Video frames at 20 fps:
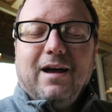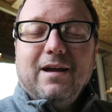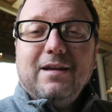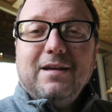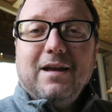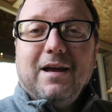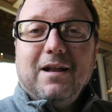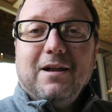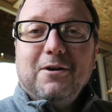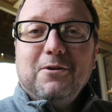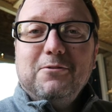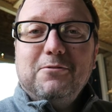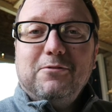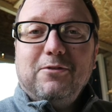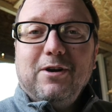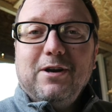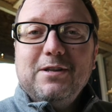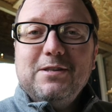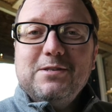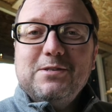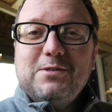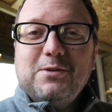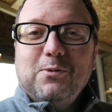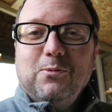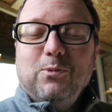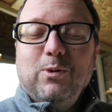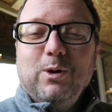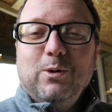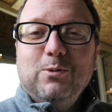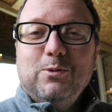Hey, hello friends,
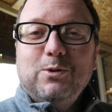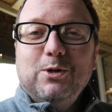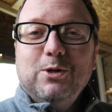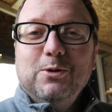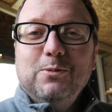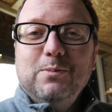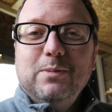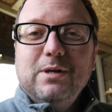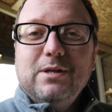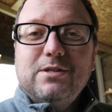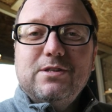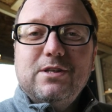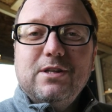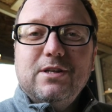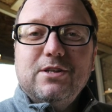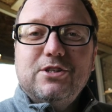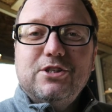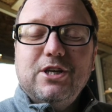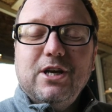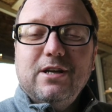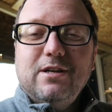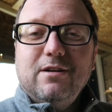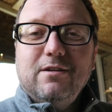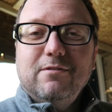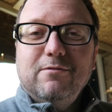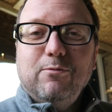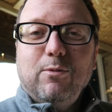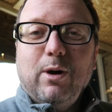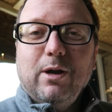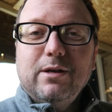welcome to the Shed
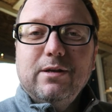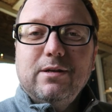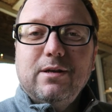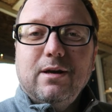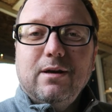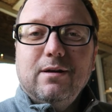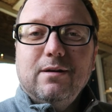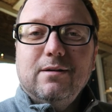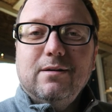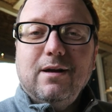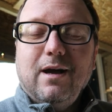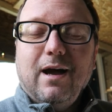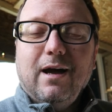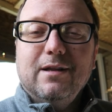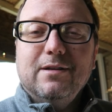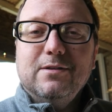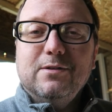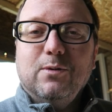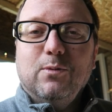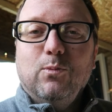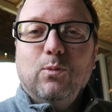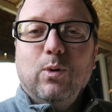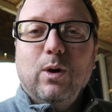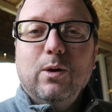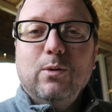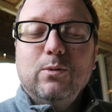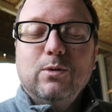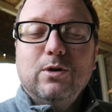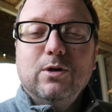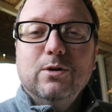of Wonder and
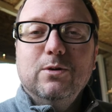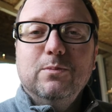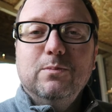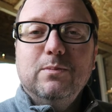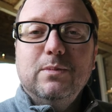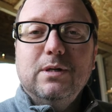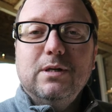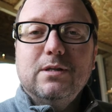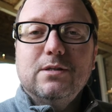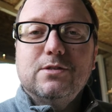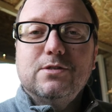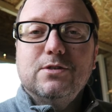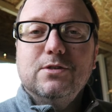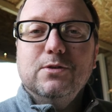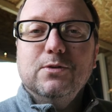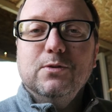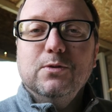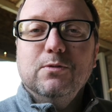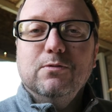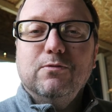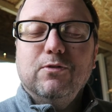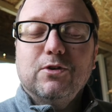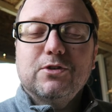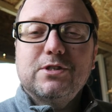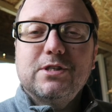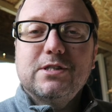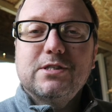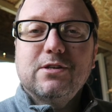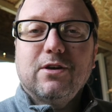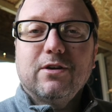welcome to
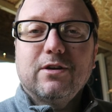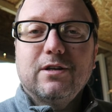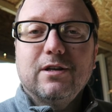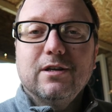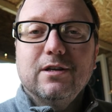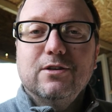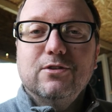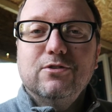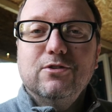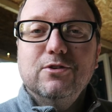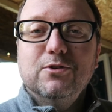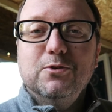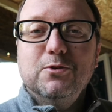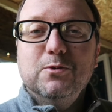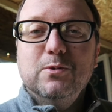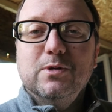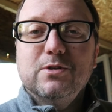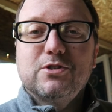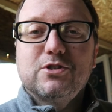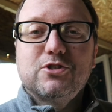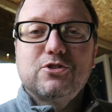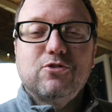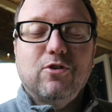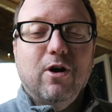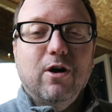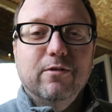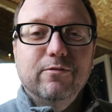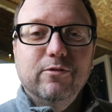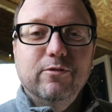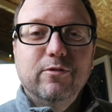Frosty Cycling Crew
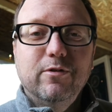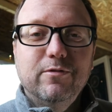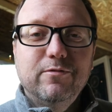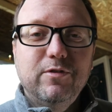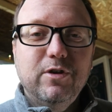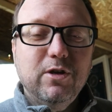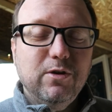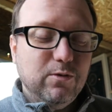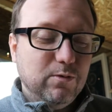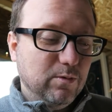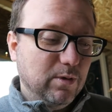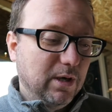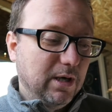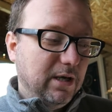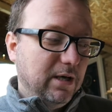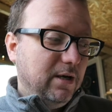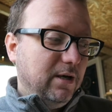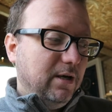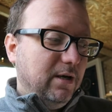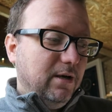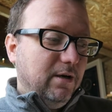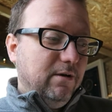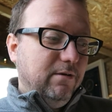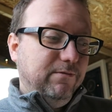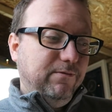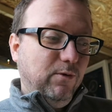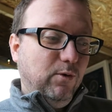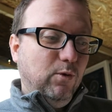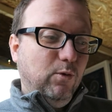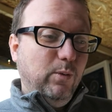Strava Review
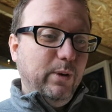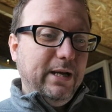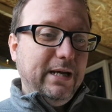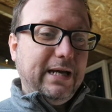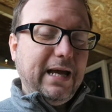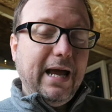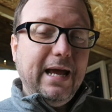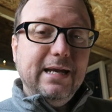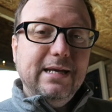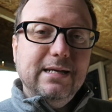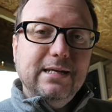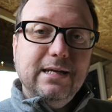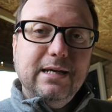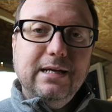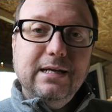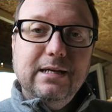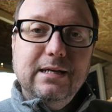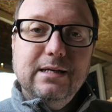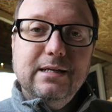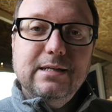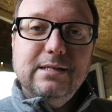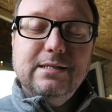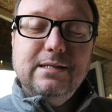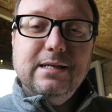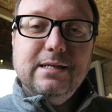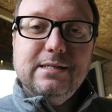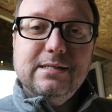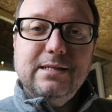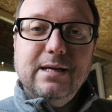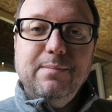for week ending
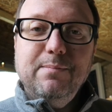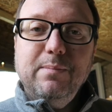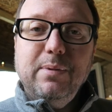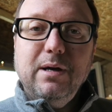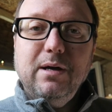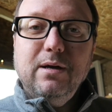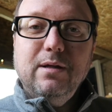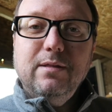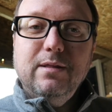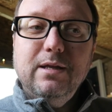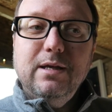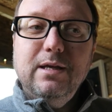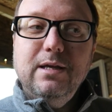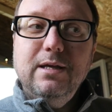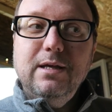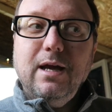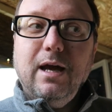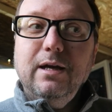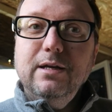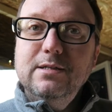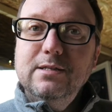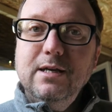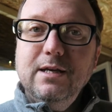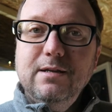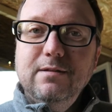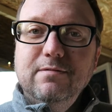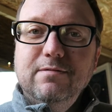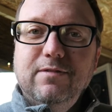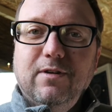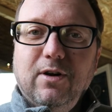December the
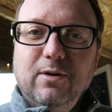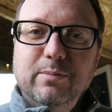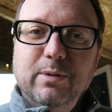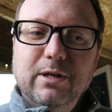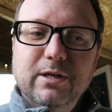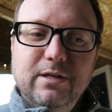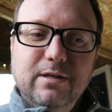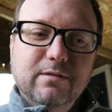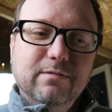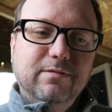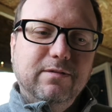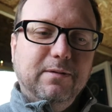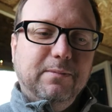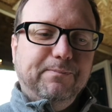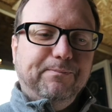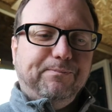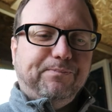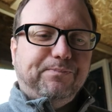18th, I believe.